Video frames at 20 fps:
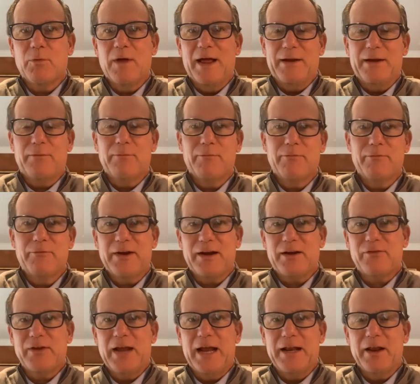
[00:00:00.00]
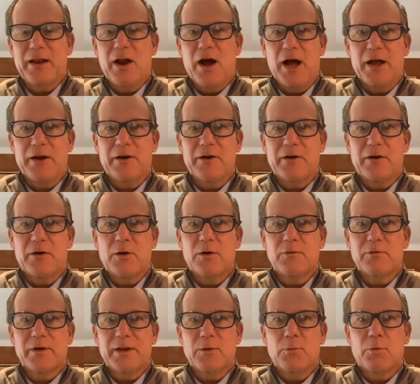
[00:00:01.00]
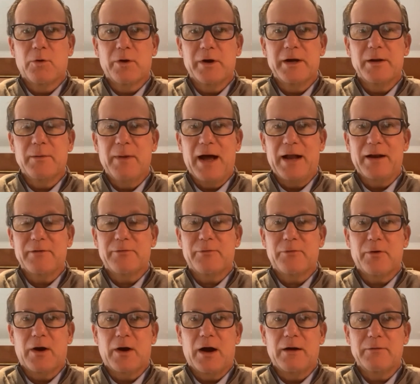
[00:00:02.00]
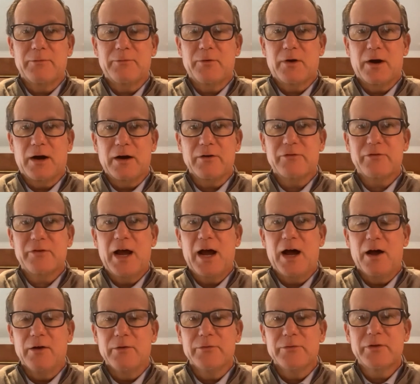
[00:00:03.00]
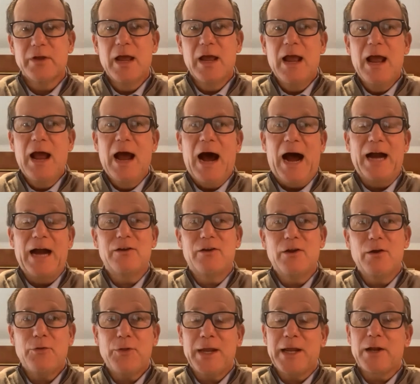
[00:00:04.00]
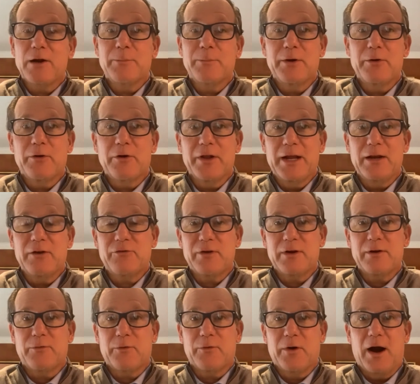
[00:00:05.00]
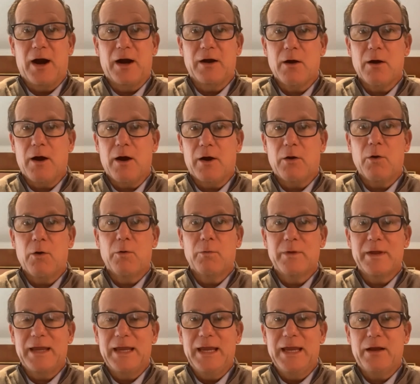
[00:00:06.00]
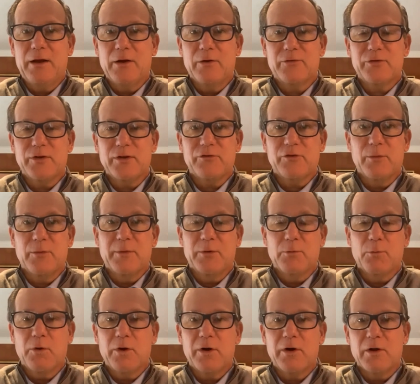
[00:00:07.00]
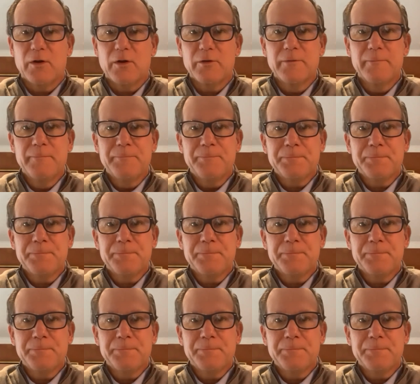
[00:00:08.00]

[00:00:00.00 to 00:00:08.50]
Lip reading: like fixated on it or overly worried about it for ourselves. I do think it'll be really interesting for our whole ecosystem and world